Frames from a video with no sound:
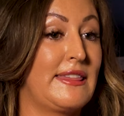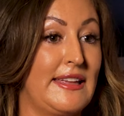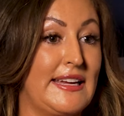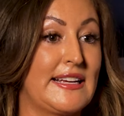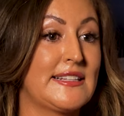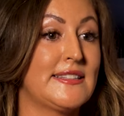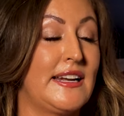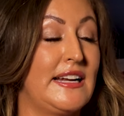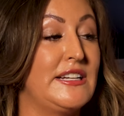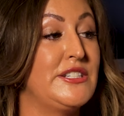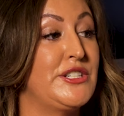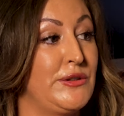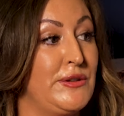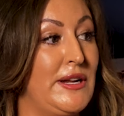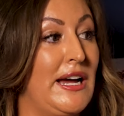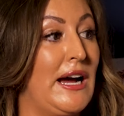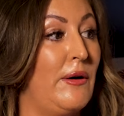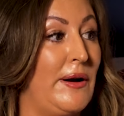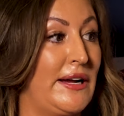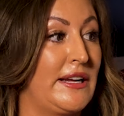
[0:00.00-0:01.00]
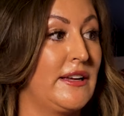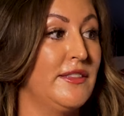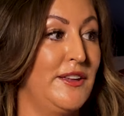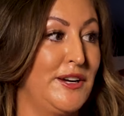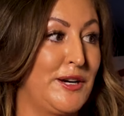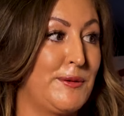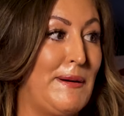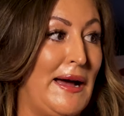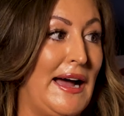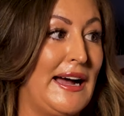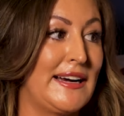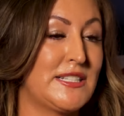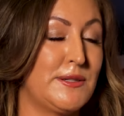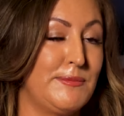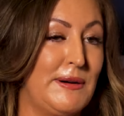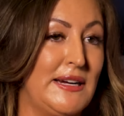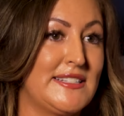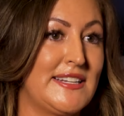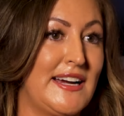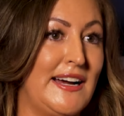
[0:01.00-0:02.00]
things that I do now, I can look back to my
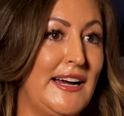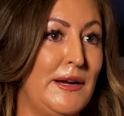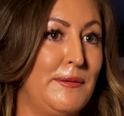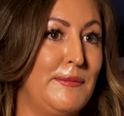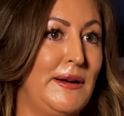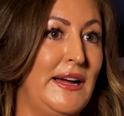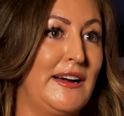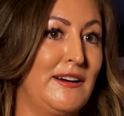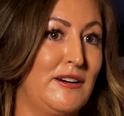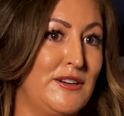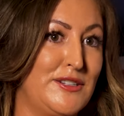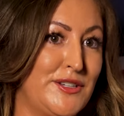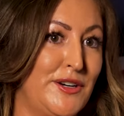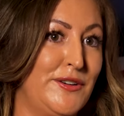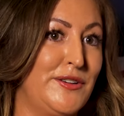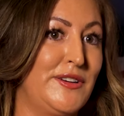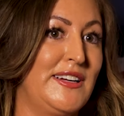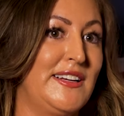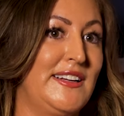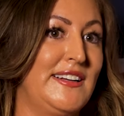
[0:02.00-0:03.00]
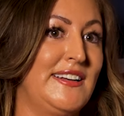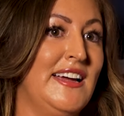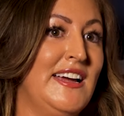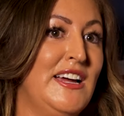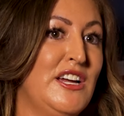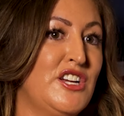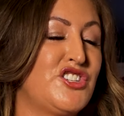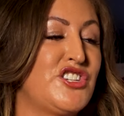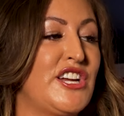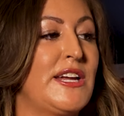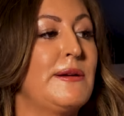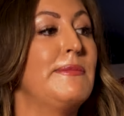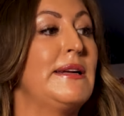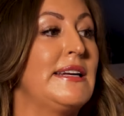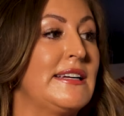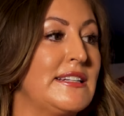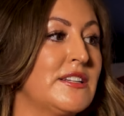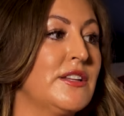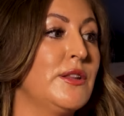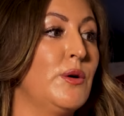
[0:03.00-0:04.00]
time at Arizona and shape me
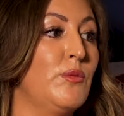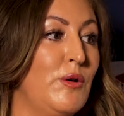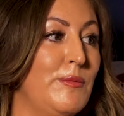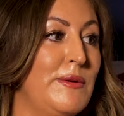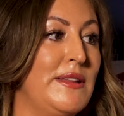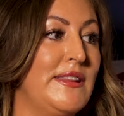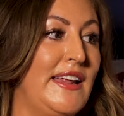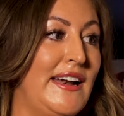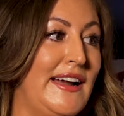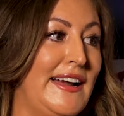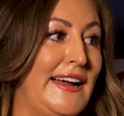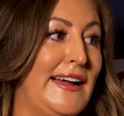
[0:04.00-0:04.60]
into the woman that I